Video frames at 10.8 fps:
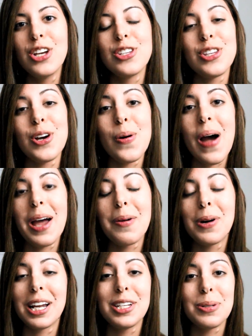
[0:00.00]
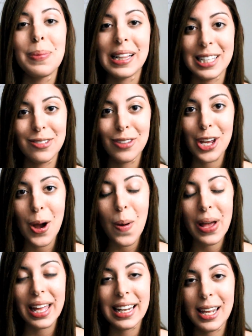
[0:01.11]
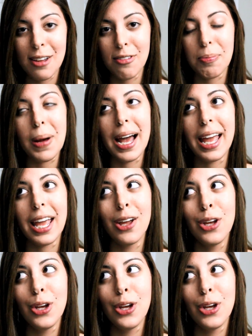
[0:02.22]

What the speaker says: So I wanted to make this video and give my